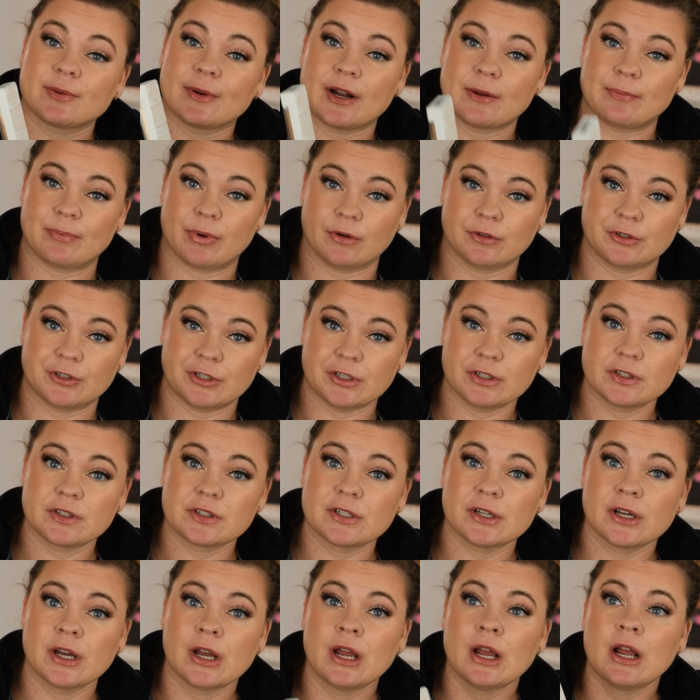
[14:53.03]
what I
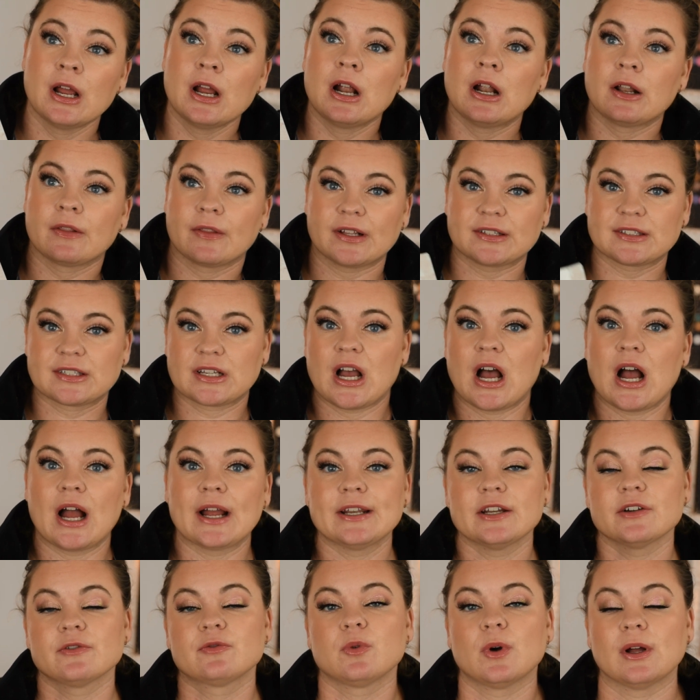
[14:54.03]
purchased. that's
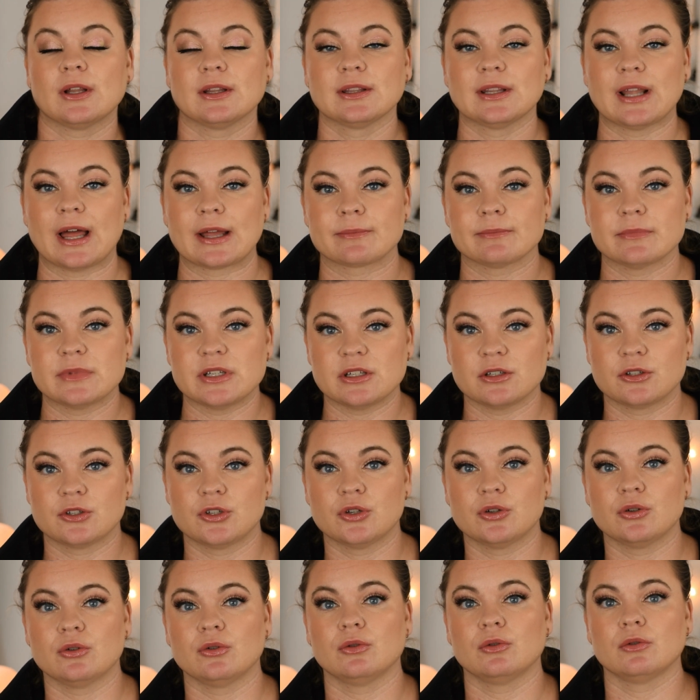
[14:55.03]
kind of what led me
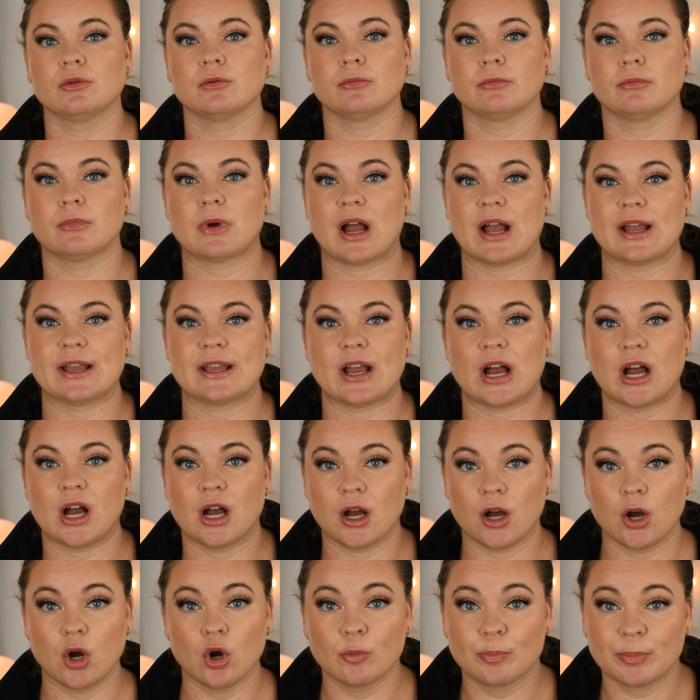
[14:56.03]
to my
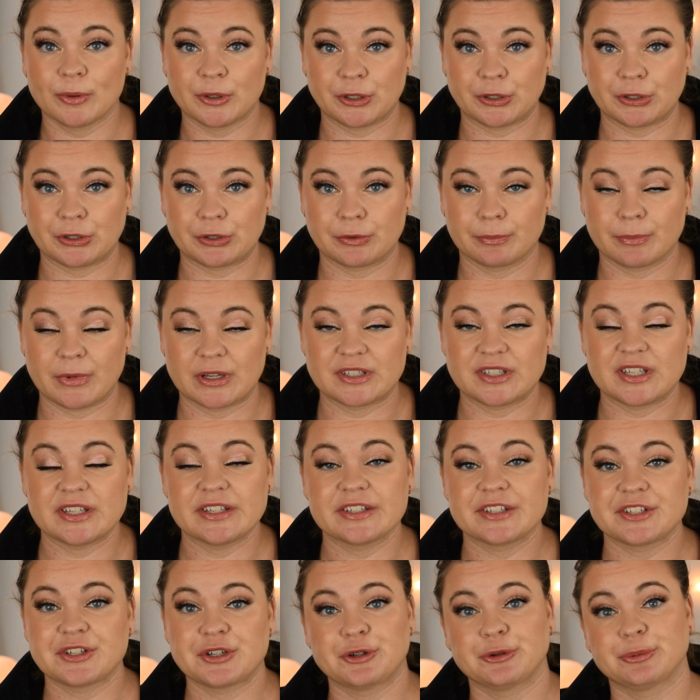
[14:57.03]
opener, my
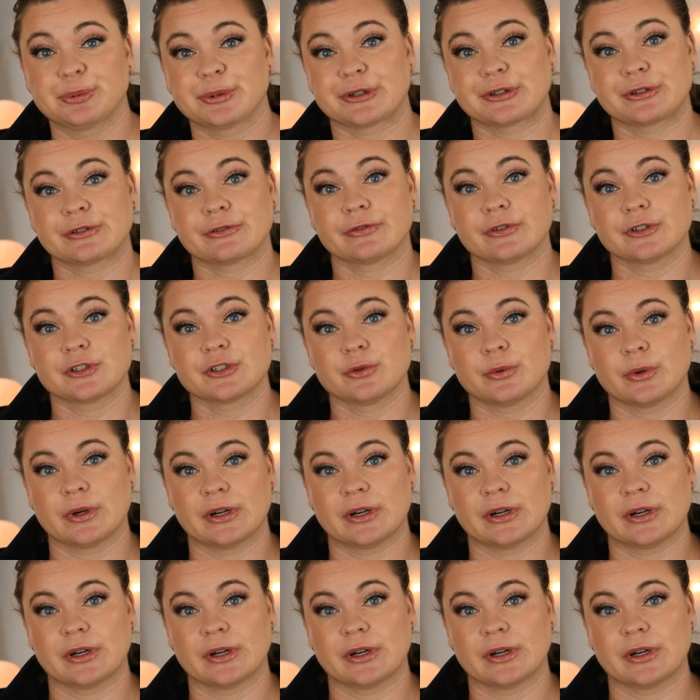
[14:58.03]
season opener for